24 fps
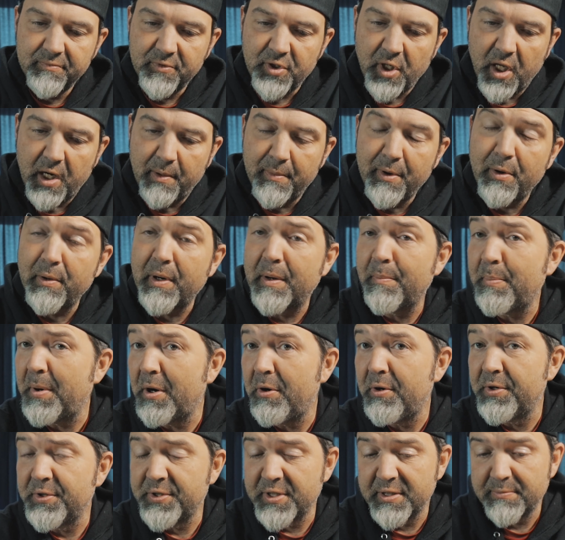It's all about
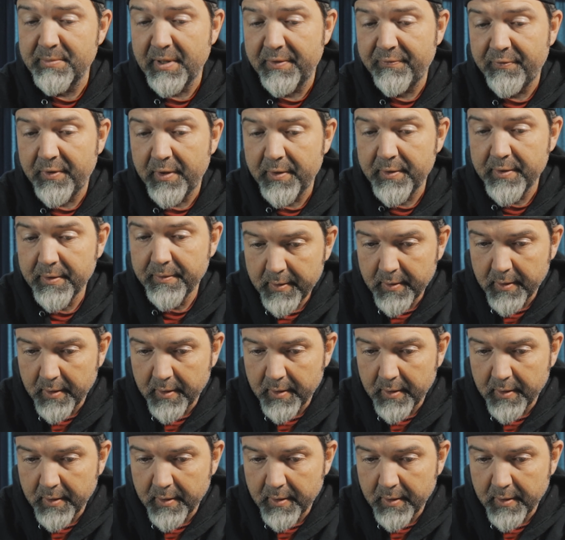appearances, my friend.